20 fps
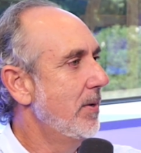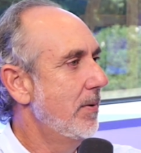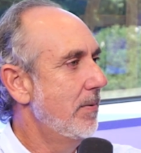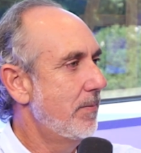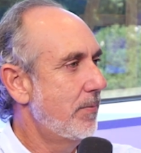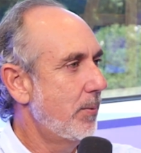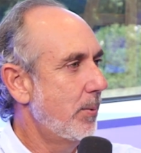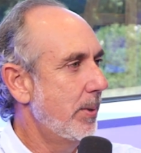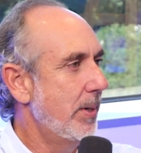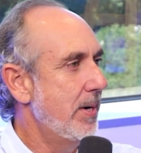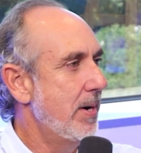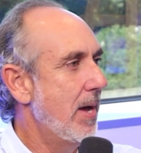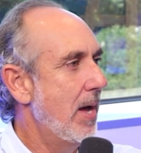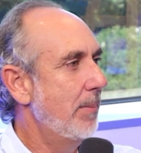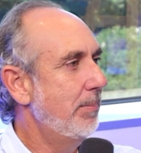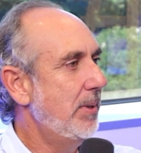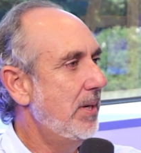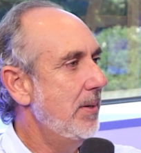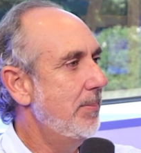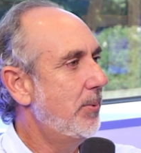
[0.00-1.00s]

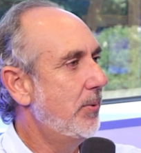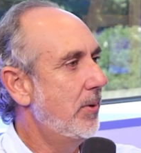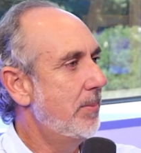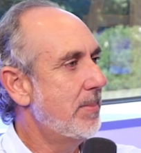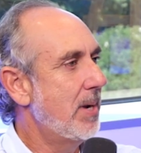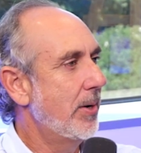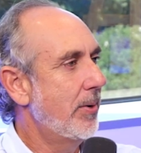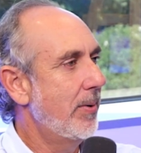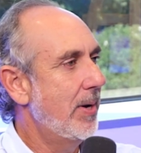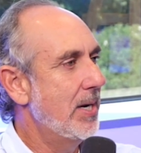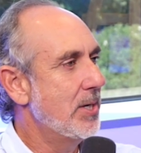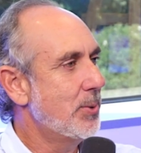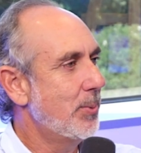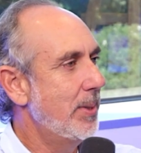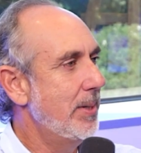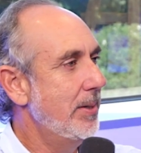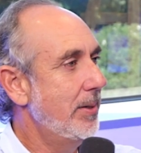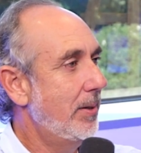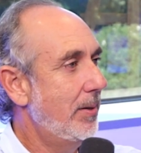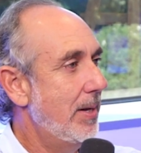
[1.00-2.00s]
49 people in my
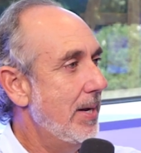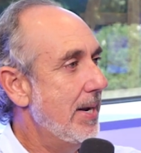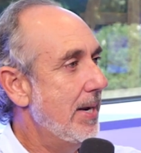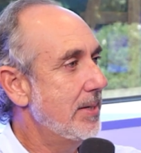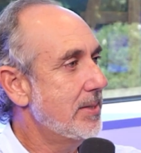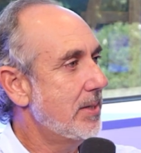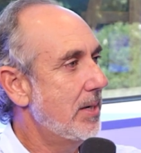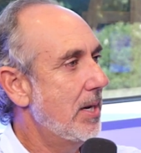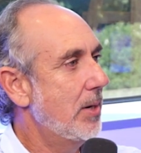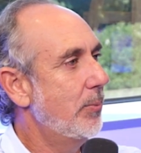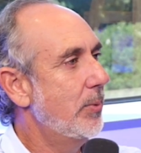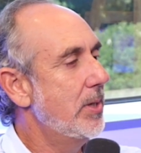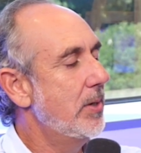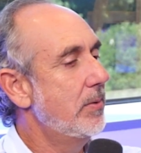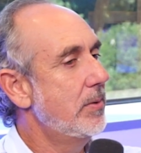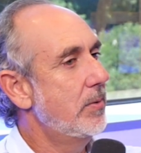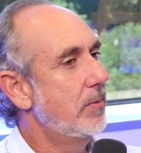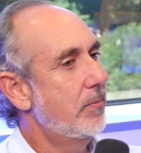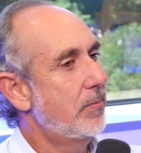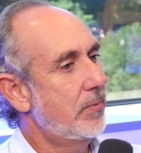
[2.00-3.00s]
graduating class, and I went
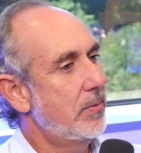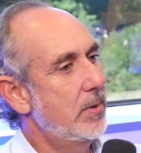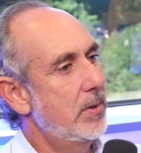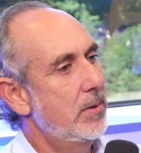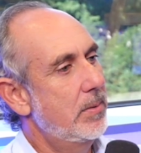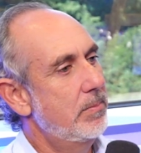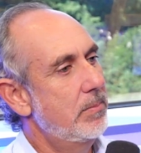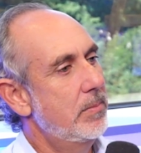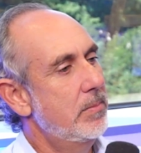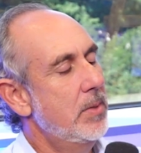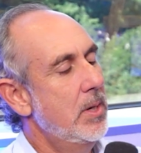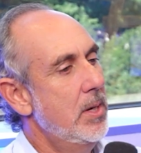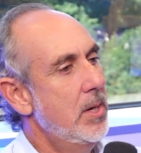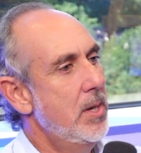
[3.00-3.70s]
from